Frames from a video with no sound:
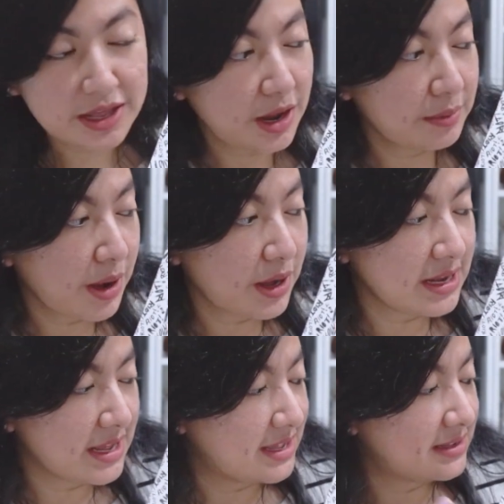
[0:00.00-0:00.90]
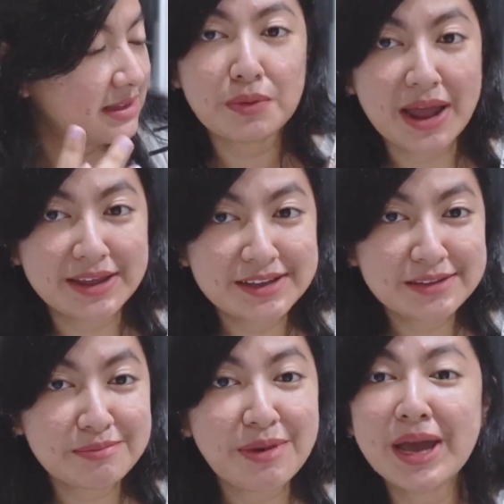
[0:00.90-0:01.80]
that i bought is
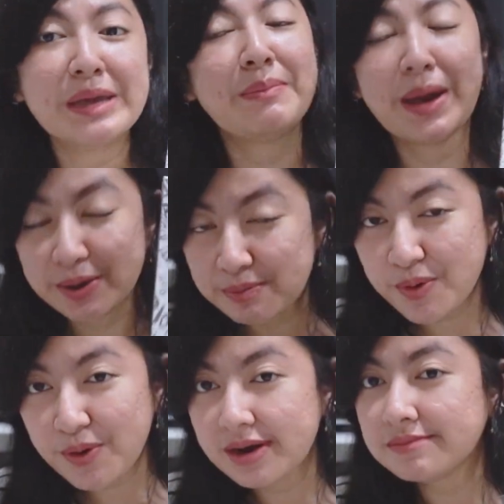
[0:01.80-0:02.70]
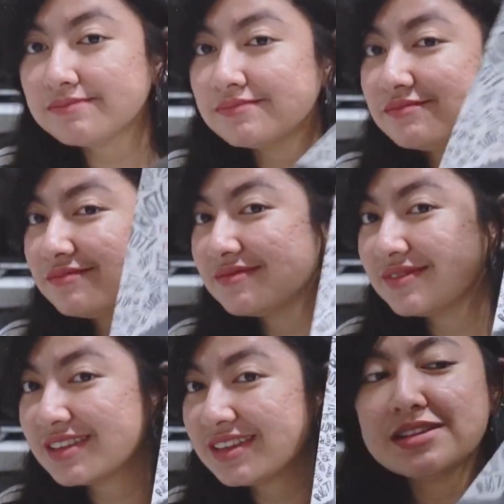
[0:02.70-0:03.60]
riot by paramore
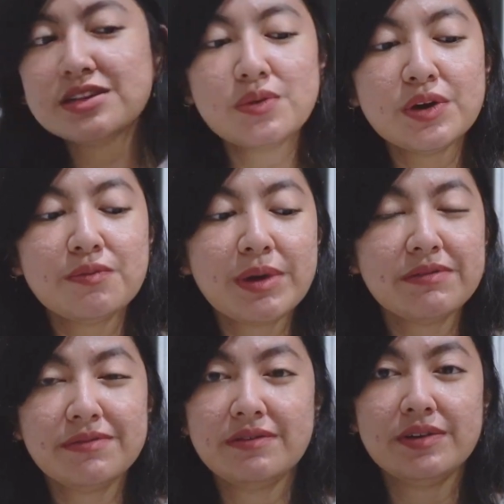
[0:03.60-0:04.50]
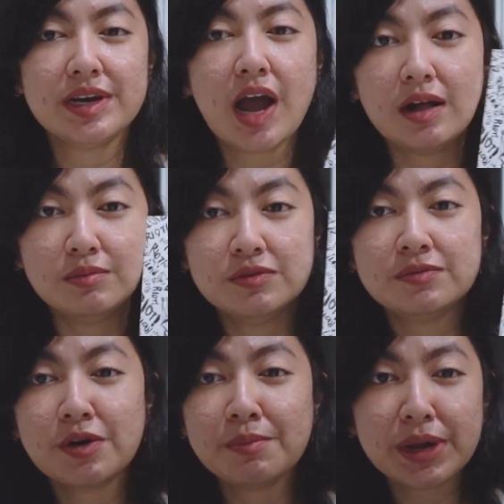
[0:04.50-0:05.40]
this is one of my favorite album
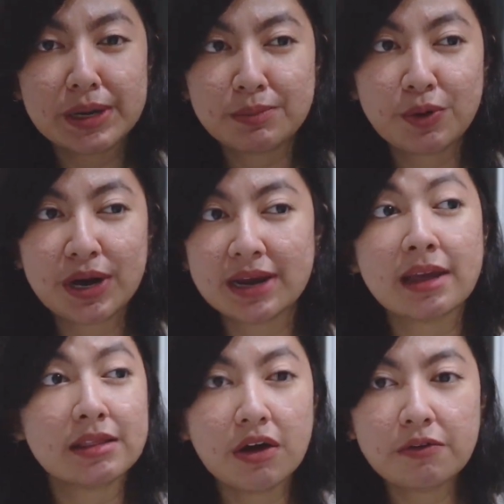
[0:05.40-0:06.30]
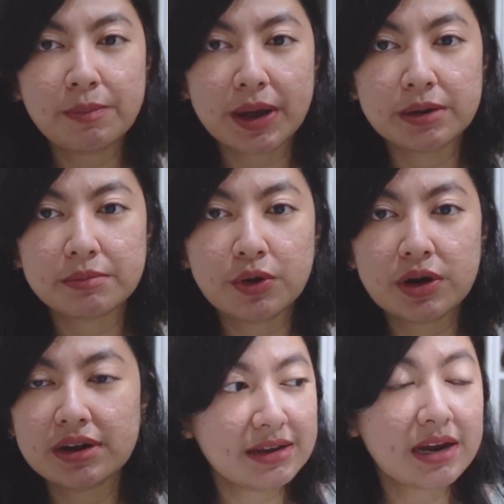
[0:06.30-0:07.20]
from Paramore and I love
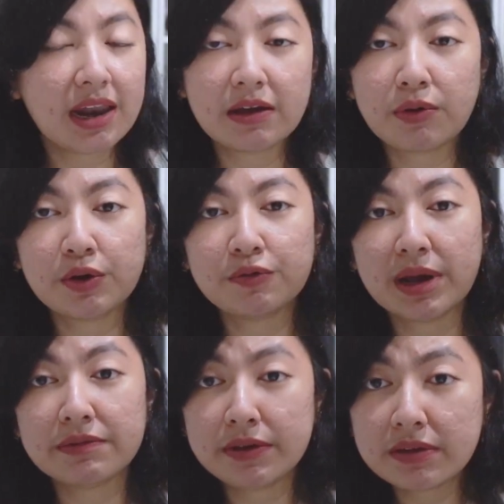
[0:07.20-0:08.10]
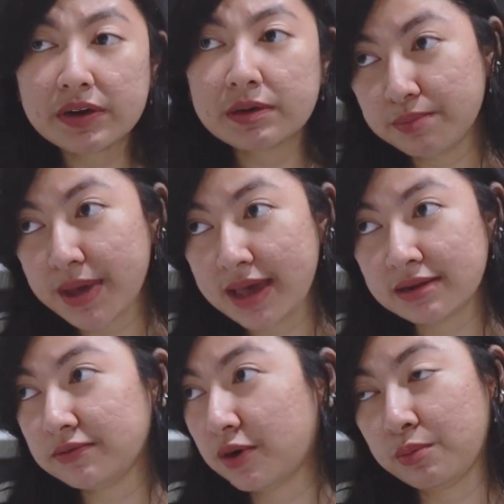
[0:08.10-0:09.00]
Paramore. They're like one of my favorite
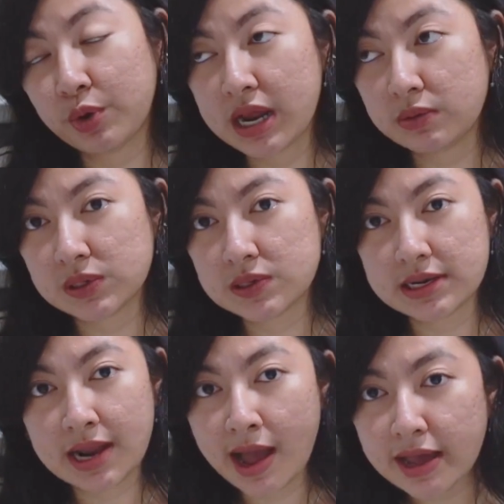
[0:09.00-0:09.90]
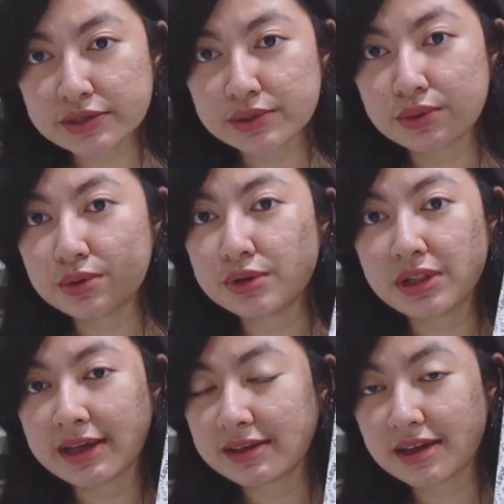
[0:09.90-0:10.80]
band from when I was in high school.
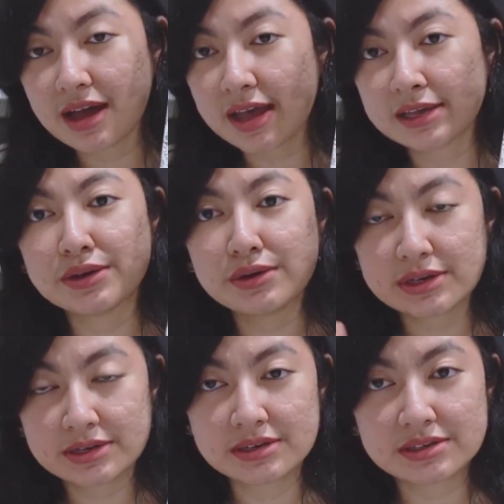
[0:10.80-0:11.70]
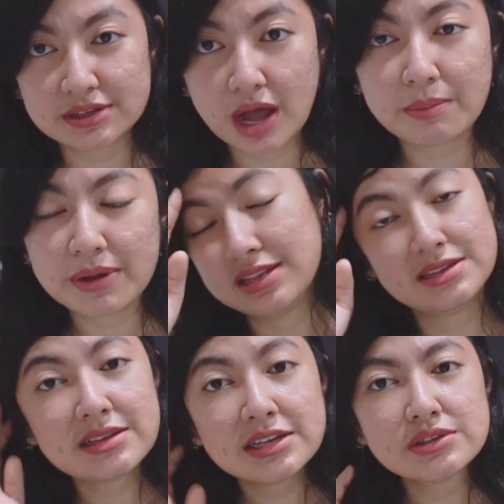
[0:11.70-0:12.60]
Like I couldn't stop
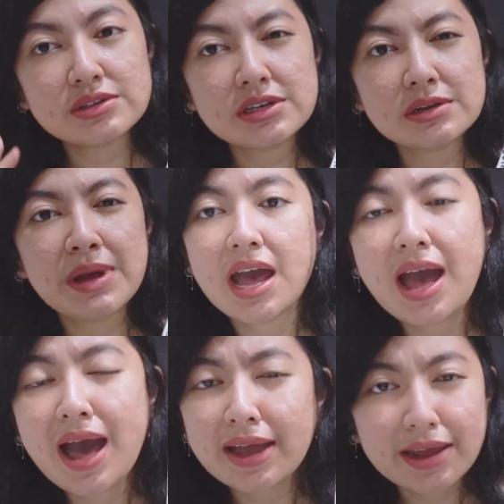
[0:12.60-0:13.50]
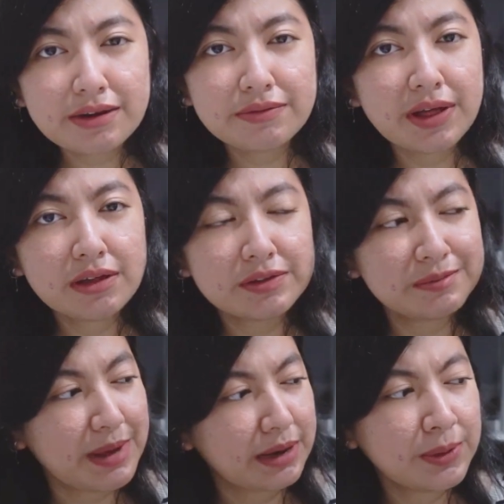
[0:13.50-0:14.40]
listening to them. I kind of fell off the
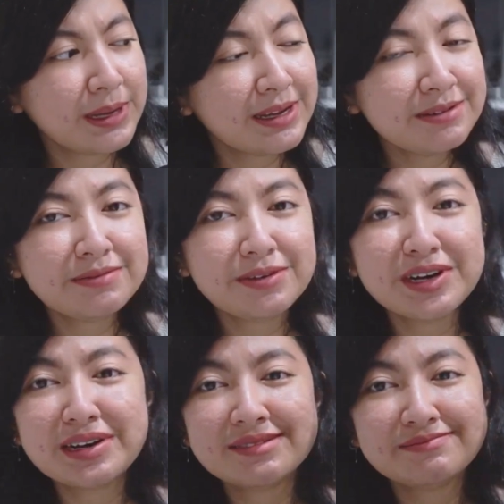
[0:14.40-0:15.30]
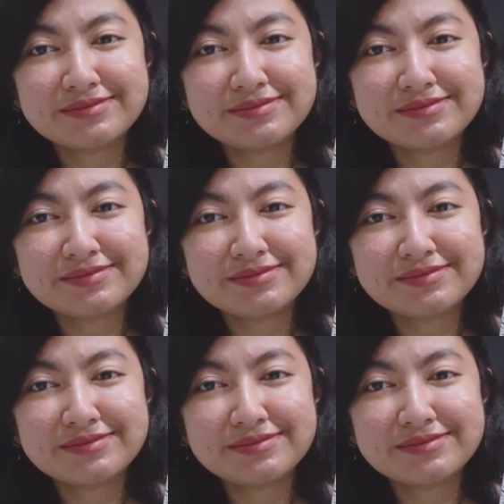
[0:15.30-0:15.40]
bandwagon for